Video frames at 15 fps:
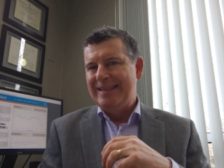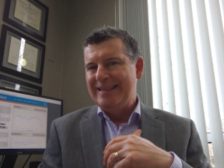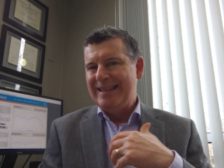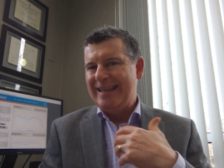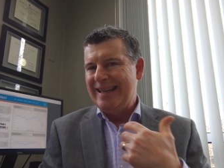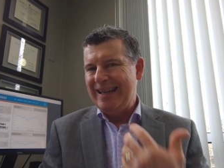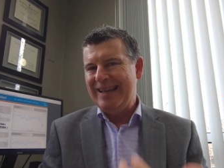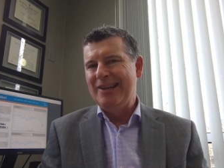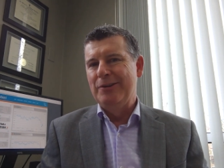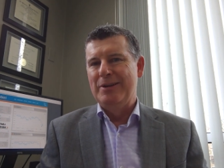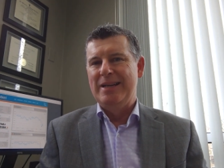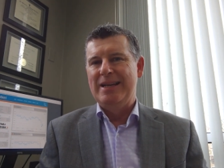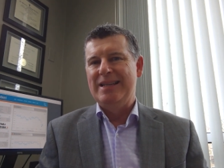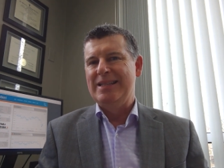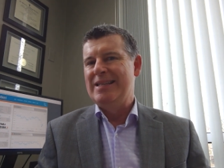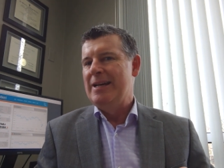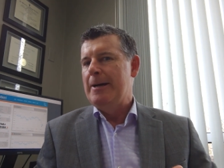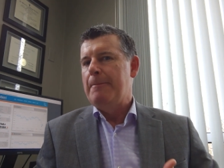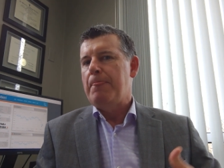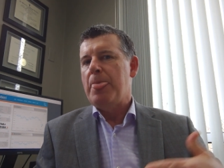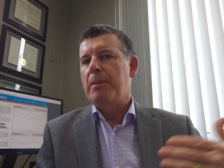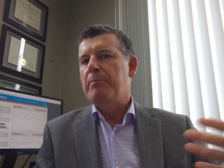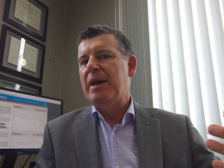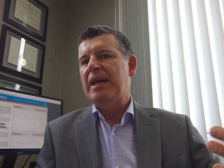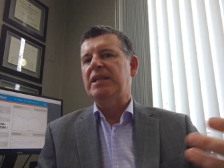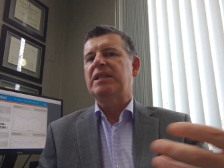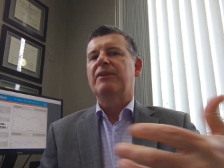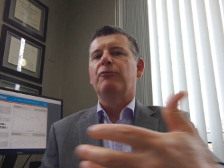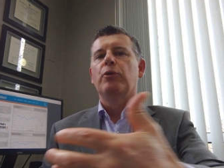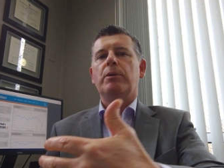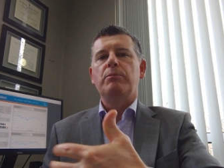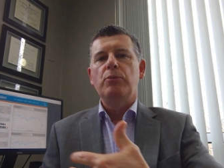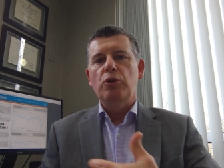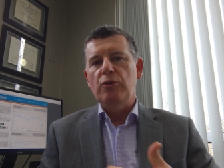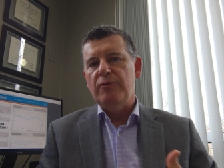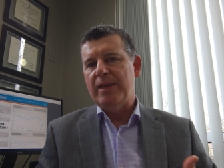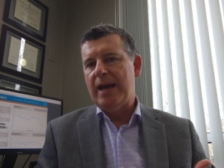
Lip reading: the kicker is banks have removed